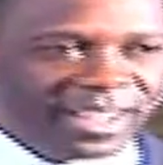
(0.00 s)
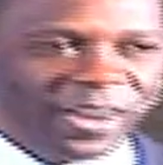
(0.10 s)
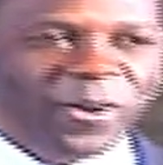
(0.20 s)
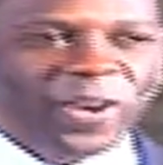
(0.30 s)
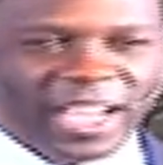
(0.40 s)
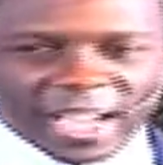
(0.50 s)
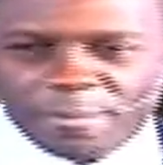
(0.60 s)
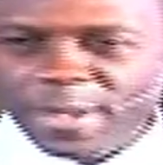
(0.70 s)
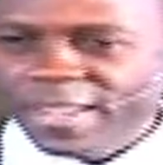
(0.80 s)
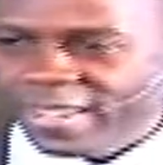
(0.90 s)
"Oh yeah,
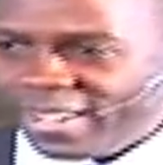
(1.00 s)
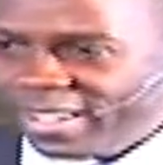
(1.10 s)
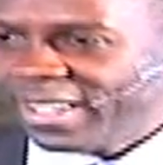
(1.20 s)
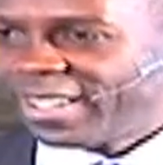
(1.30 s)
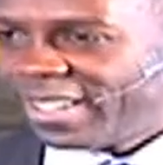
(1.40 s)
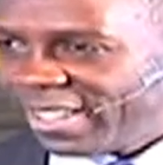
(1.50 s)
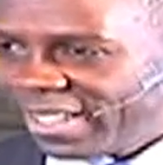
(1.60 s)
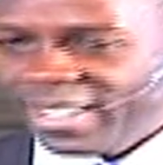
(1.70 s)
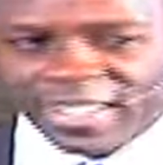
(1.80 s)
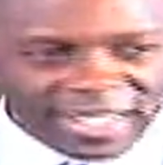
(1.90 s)
Peter,
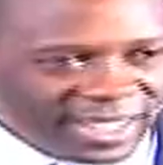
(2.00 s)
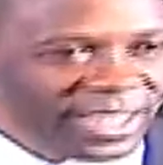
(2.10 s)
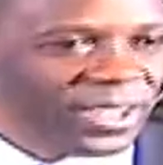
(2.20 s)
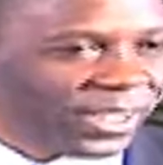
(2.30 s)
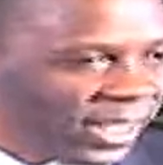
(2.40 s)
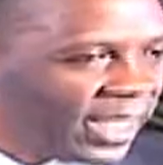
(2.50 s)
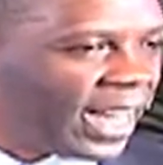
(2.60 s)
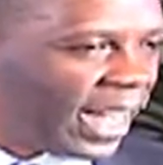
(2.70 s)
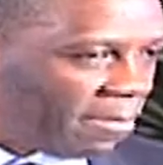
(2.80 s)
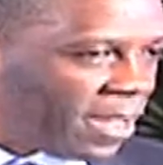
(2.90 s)
you're going to
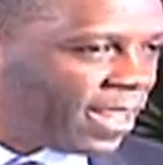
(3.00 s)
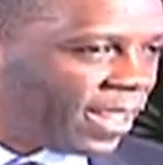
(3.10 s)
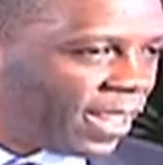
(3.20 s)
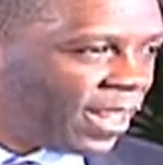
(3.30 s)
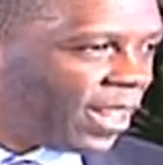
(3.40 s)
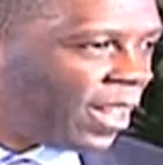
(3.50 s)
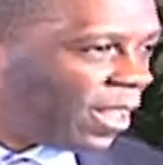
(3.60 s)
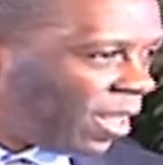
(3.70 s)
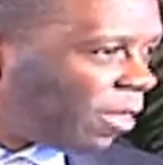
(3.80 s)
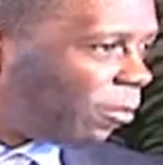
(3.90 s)
deny me
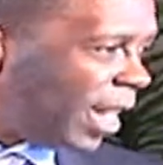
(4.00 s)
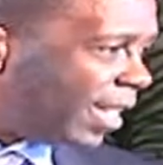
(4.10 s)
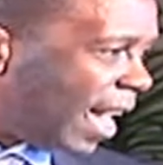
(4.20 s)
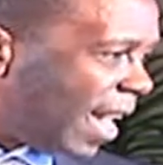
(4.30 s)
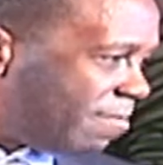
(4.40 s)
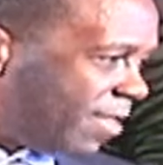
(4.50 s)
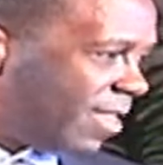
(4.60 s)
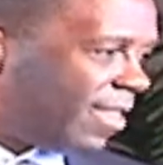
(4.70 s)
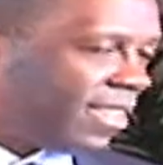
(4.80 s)
3 times.